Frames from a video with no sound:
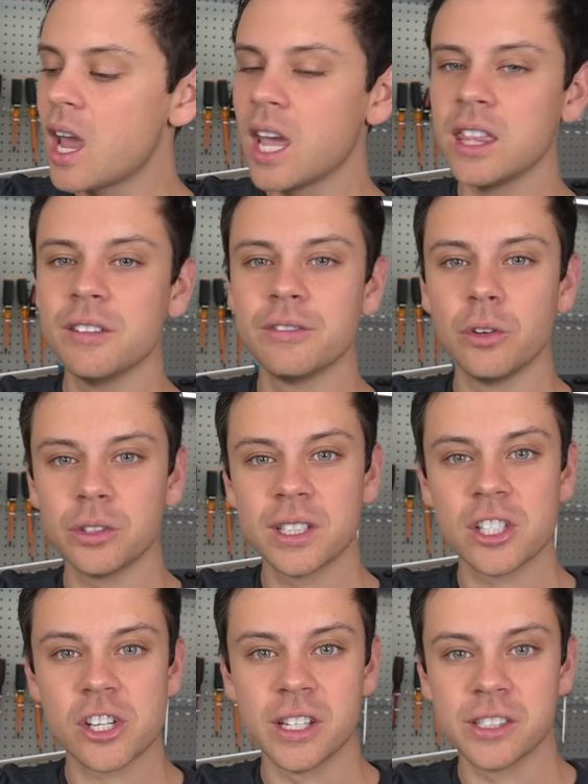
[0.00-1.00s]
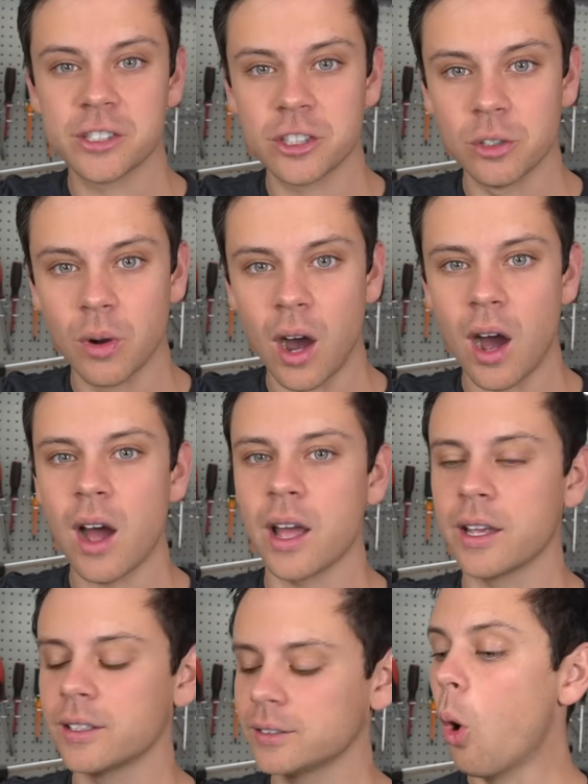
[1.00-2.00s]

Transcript: and the voltage is too high.